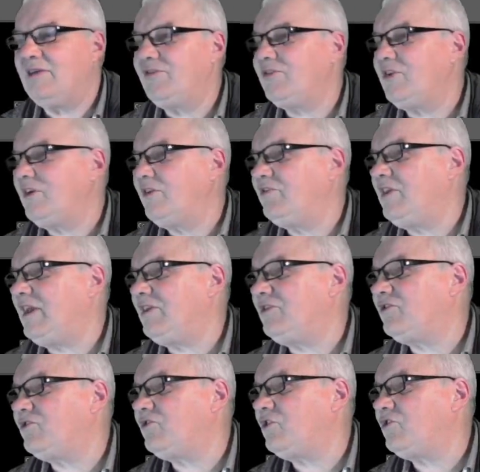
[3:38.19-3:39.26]
So
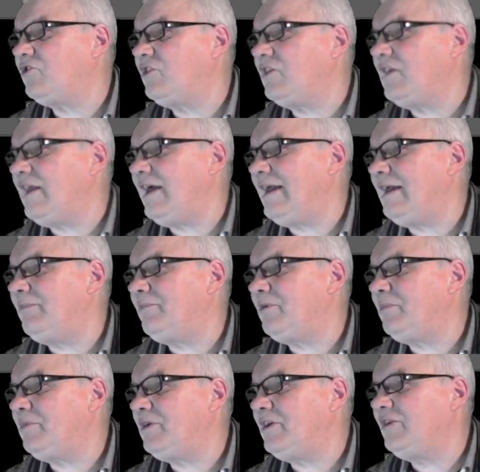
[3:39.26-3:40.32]
that's just in layer
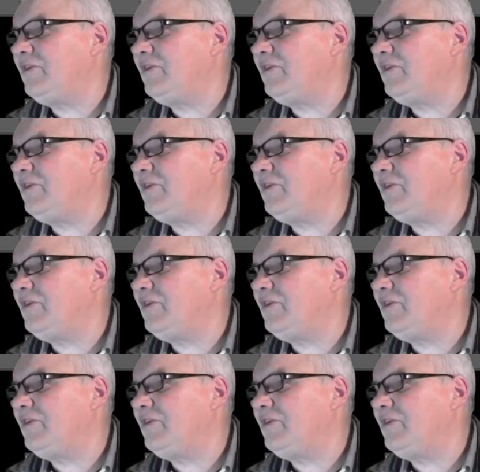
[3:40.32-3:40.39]
properties